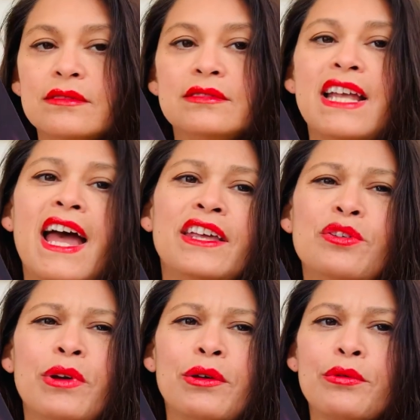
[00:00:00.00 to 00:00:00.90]
Nah,
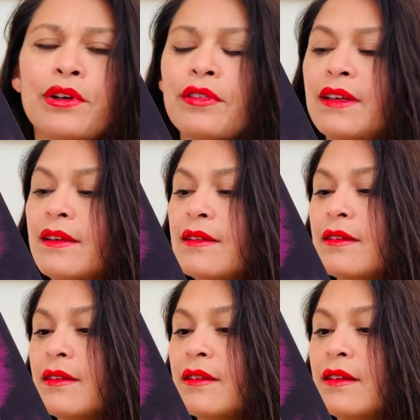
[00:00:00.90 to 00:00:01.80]
you ain't worth it.
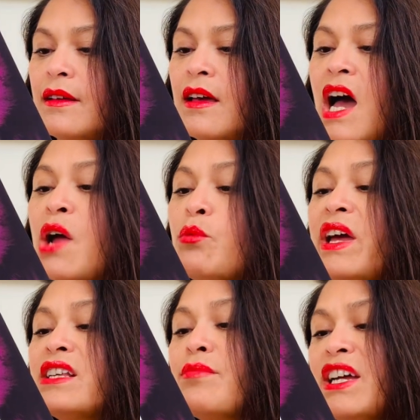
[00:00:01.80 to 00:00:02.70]
I
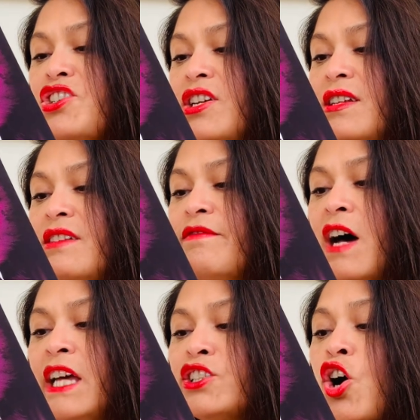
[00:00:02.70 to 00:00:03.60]
raised my chin in
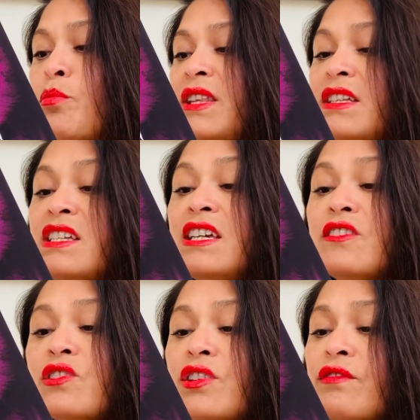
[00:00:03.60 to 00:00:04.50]
defiance, hoping the
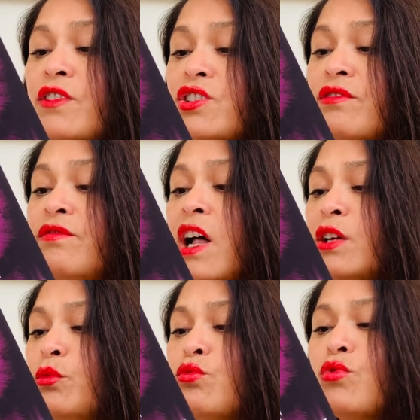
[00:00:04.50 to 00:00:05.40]
tears on the verge of
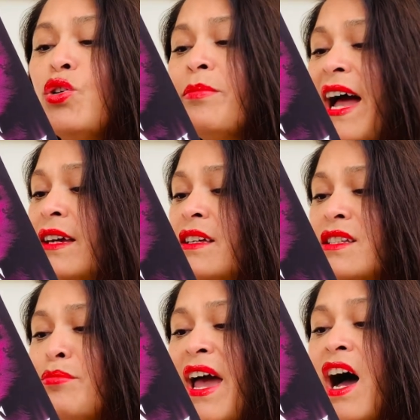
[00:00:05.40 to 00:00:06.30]
falling would roll back
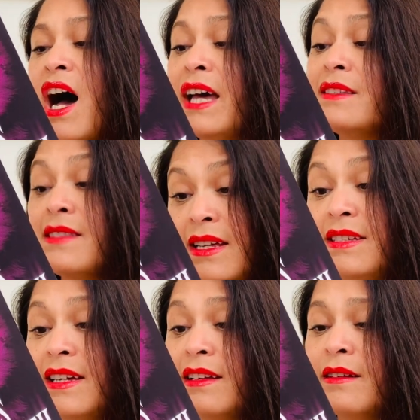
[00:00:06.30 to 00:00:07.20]
into my eyes. They
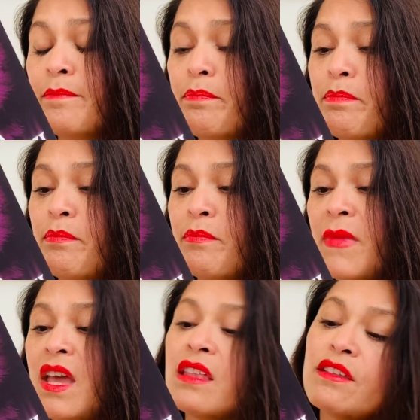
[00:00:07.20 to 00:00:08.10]
did.
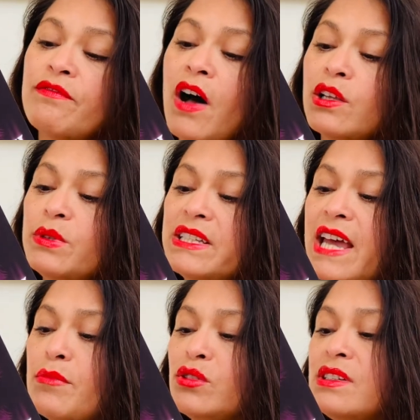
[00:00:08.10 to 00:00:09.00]
The following
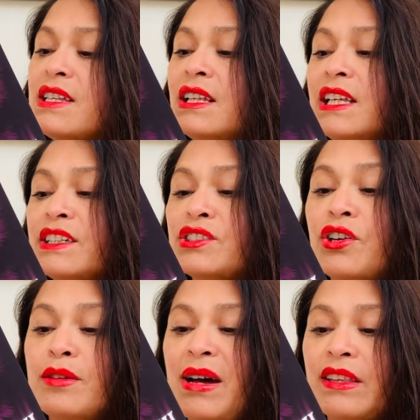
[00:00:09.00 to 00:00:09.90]
day, most of the cliques
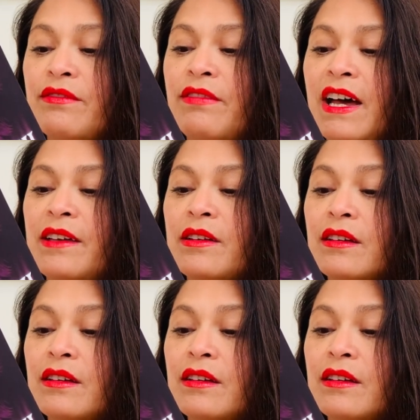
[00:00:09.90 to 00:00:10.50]
heard about the fight.